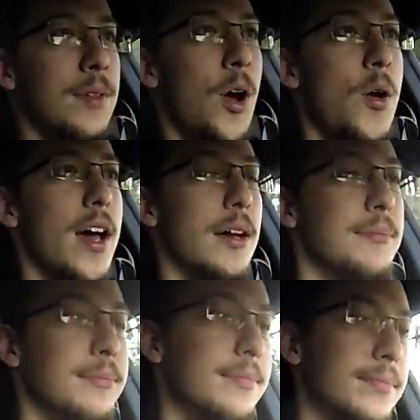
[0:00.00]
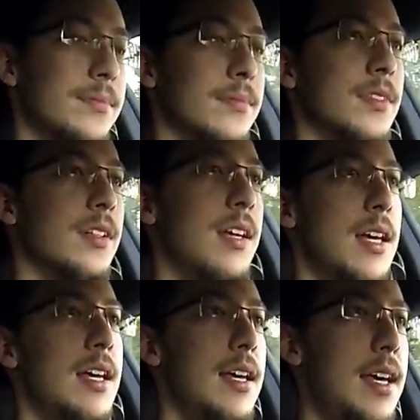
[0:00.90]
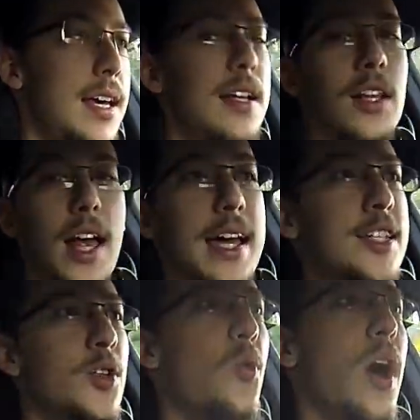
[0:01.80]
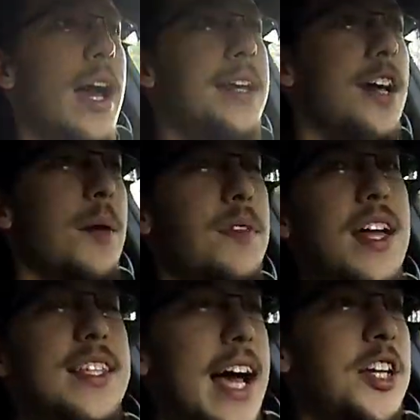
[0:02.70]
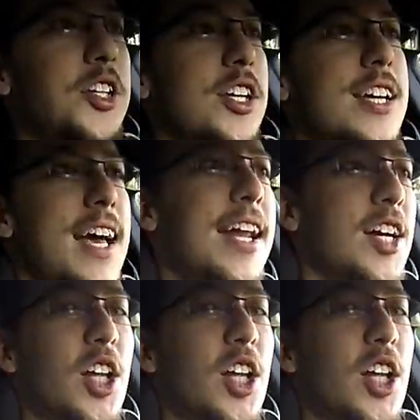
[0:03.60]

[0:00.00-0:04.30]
Oh yeah. It likes to wind up, and that's actually kind of